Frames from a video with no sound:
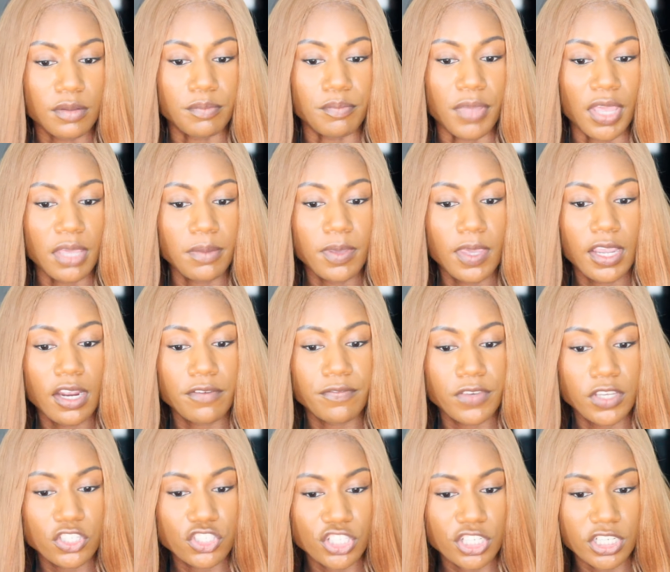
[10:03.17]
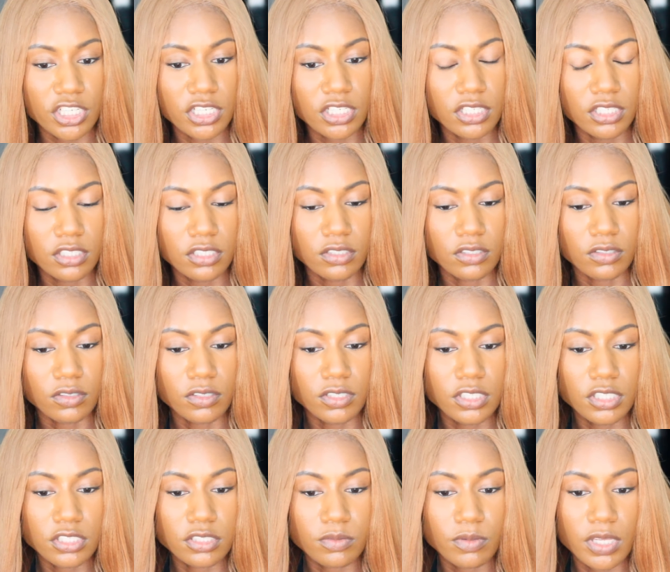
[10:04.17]
baby hair feature
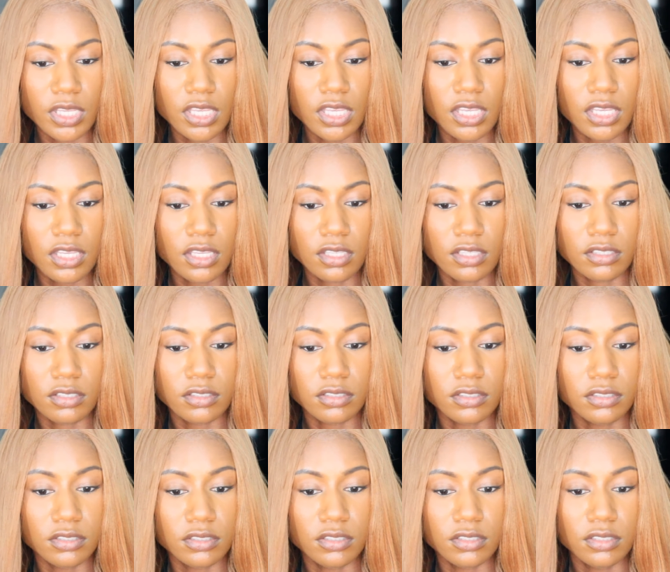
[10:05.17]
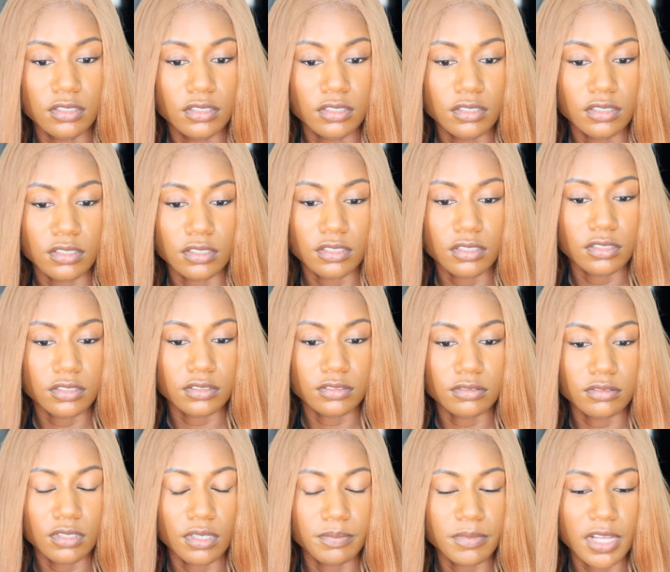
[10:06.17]
on this wig.
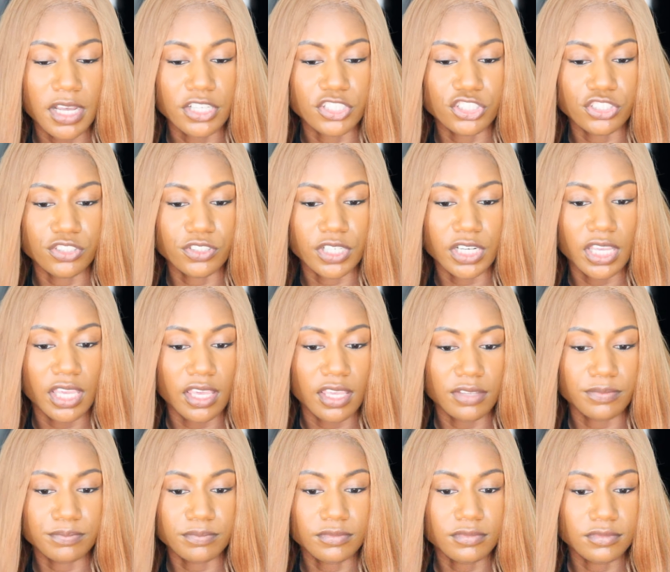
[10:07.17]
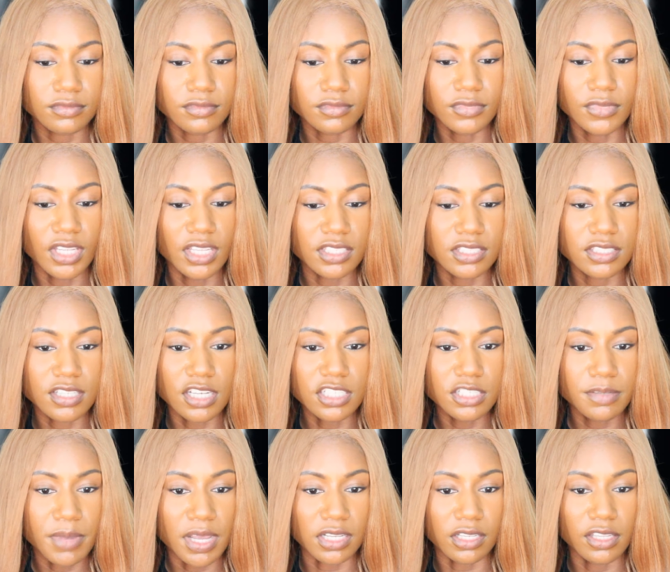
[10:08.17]
I'm not sure yet. It's
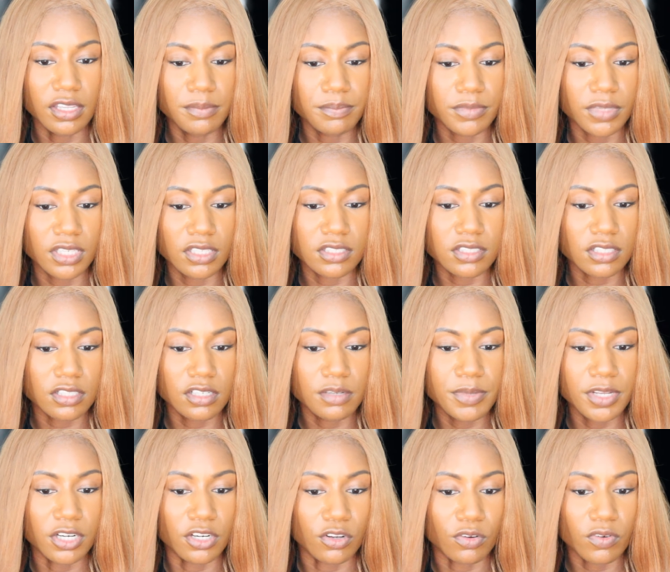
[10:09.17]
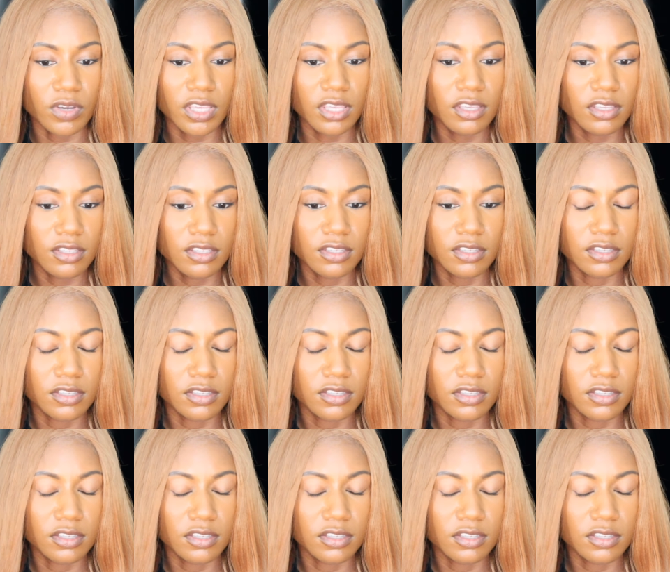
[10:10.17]
touching my lip and it's a little bit annoying,